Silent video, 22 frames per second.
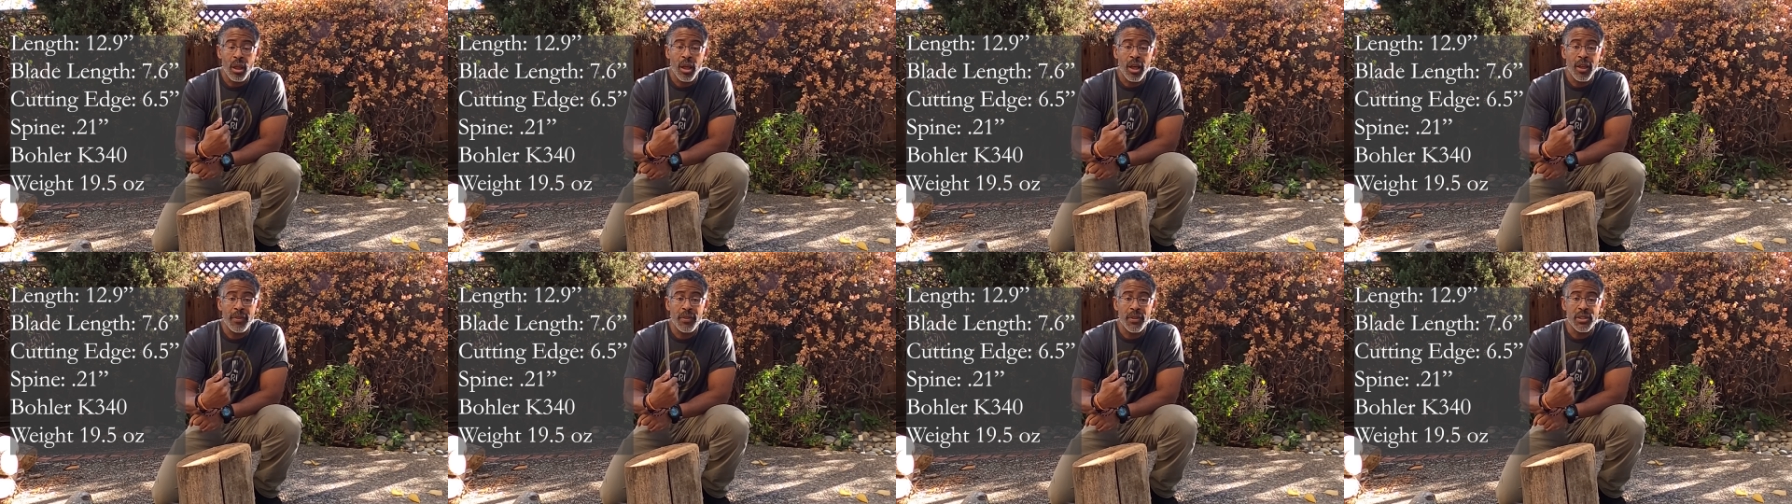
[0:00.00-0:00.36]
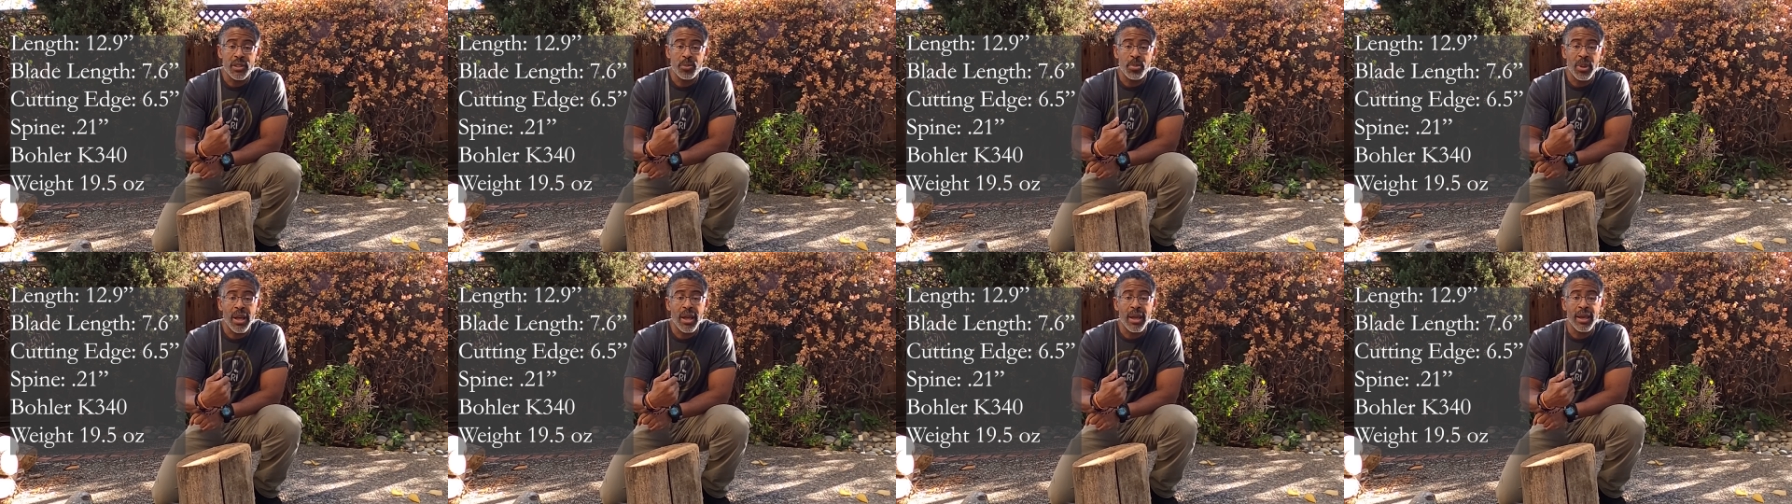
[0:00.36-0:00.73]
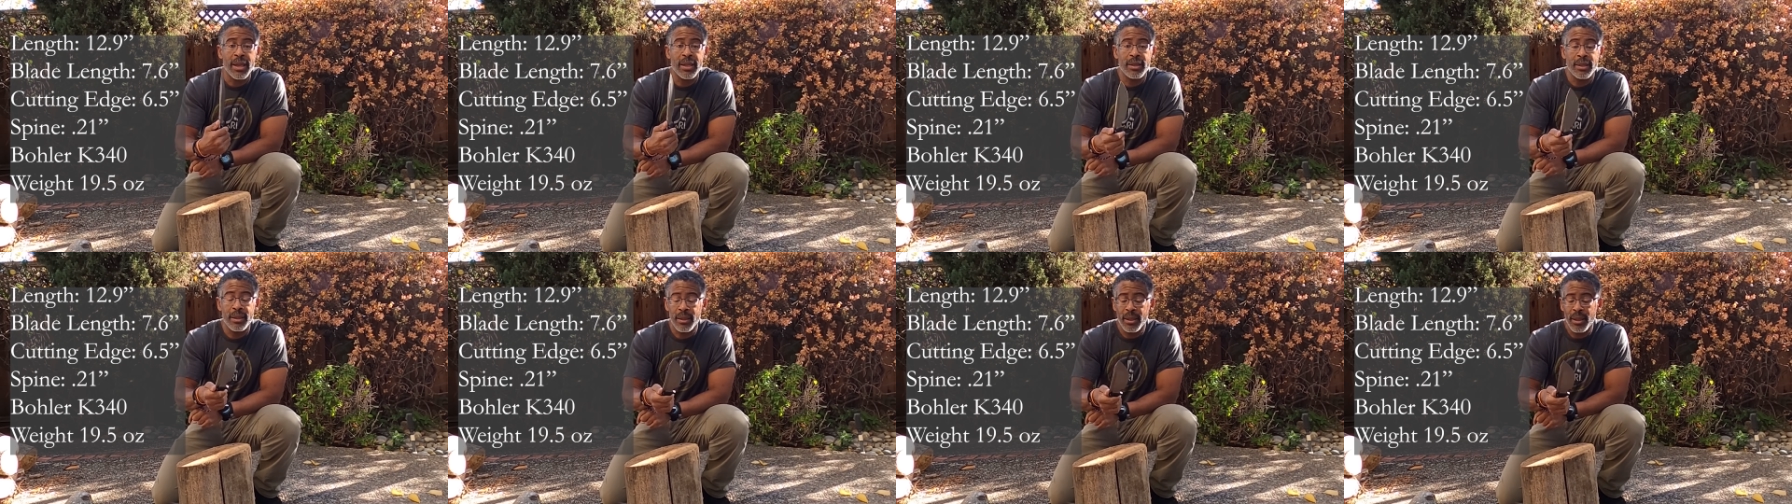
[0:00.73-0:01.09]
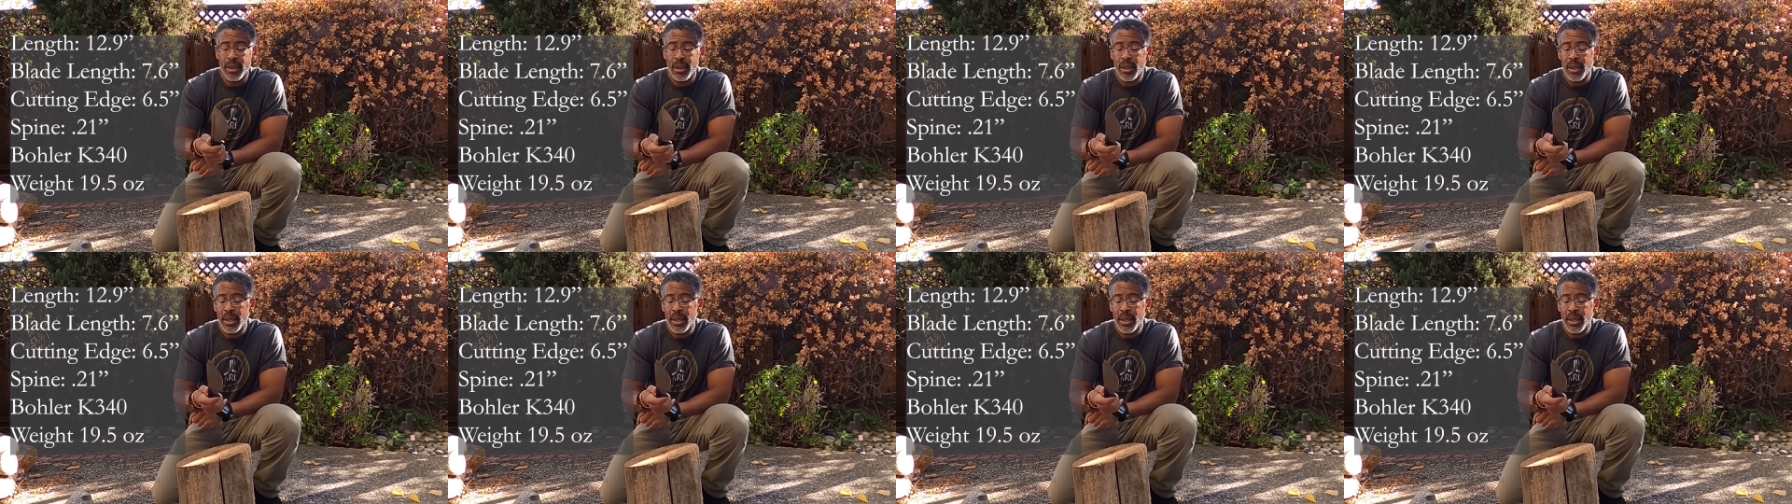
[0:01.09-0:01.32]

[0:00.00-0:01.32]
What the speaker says: on the spine.